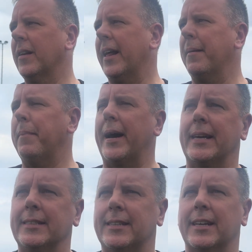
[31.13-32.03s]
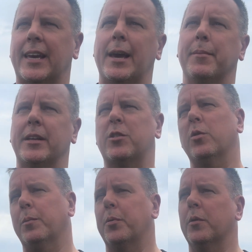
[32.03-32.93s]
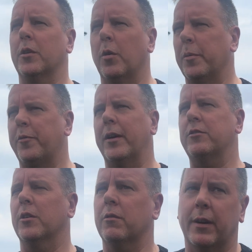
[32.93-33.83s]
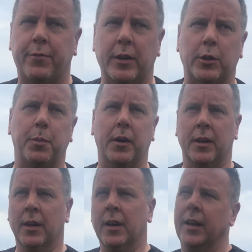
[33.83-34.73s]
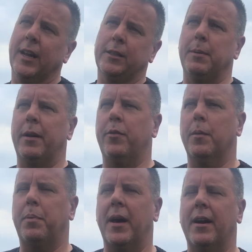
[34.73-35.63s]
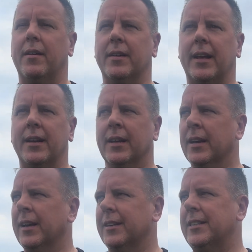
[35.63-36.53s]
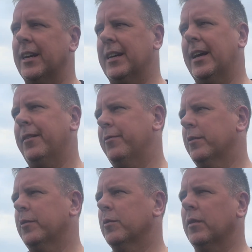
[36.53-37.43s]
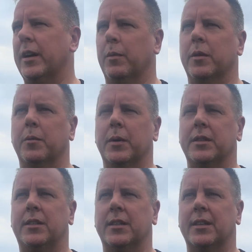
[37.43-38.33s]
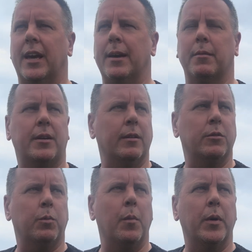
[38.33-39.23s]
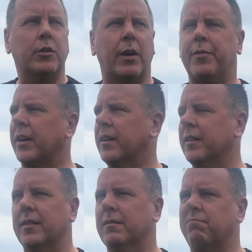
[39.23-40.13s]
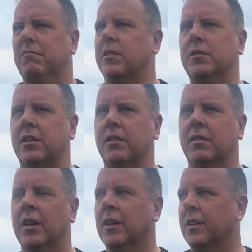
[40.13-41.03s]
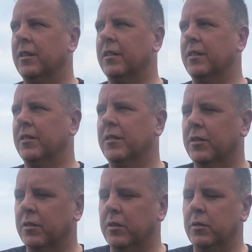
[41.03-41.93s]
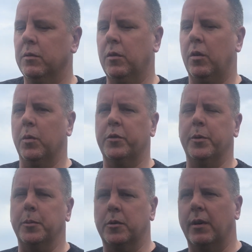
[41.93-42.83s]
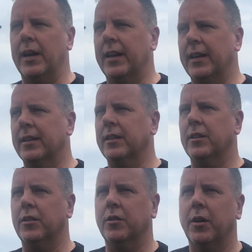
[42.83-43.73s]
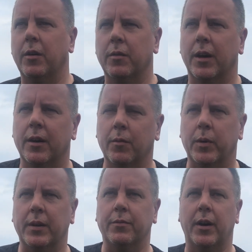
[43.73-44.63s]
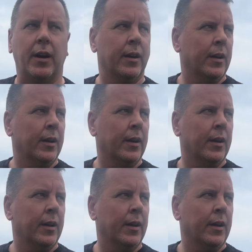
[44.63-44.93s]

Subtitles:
them back into the game, and they scored an important goal before half time. Great finish by the ex-Manor foreign player, and then the second half anyone that witnessed the game like it was one-way traffic. And obviously you watch football correctly, and you know that we've got